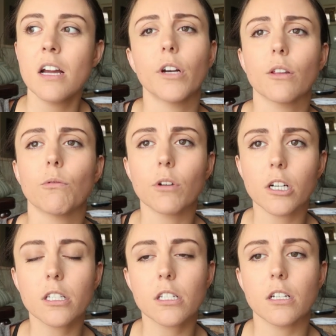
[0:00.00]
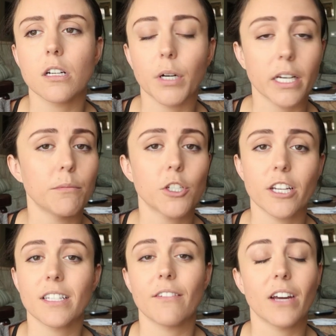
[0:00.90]
One of the worst body image
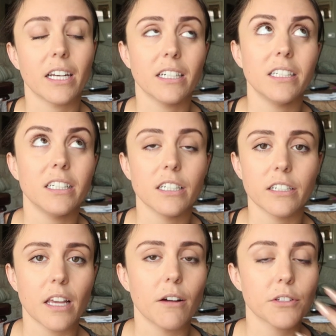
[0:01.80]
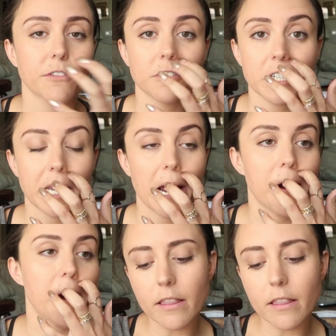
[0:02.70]
days I've had in years. I was freaking out.